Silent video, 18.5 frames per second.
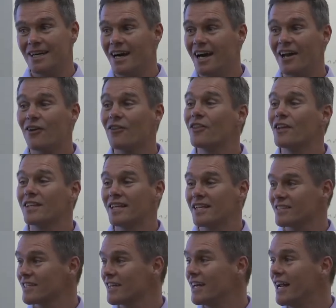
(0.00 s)
I don't think
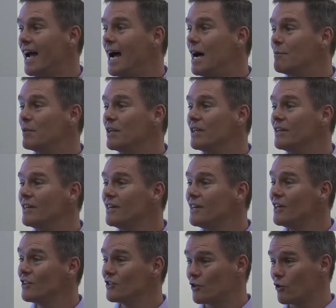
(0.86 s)
that's going to happen.
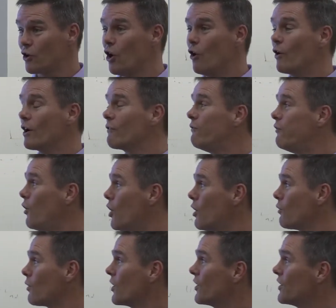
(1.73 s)
So going
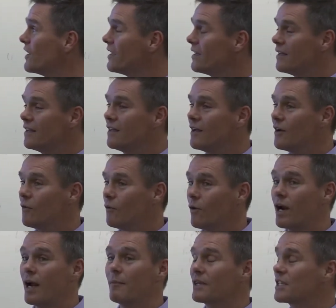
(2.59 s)
forward,
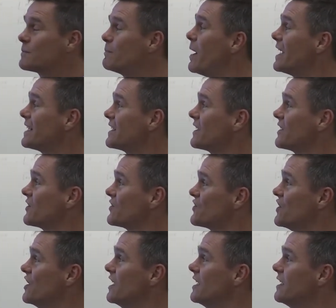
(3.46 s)
what I'm expecting to
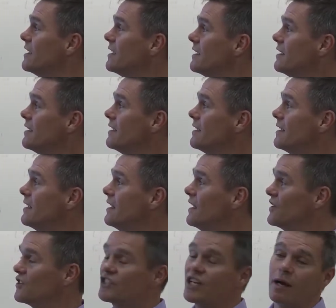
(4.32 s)
see
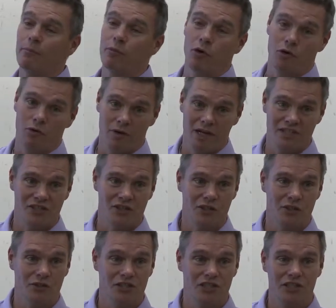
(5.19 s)
is temporal
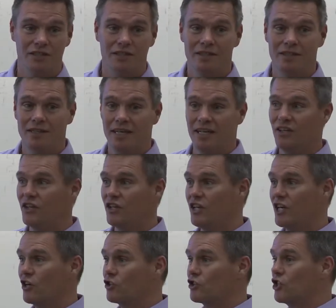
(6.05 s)
resolution in the
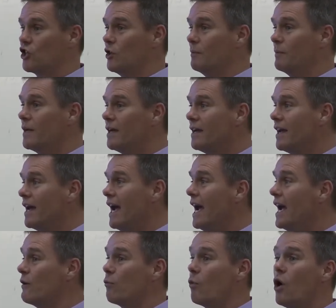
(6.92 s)
near term.
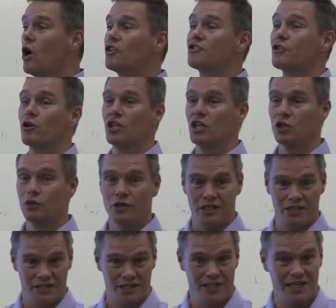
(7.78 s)
And Walter
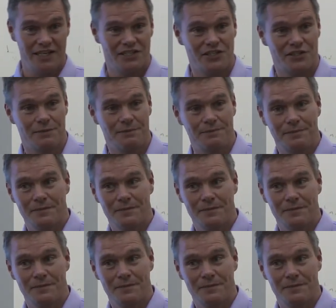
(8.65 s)
alluded to this.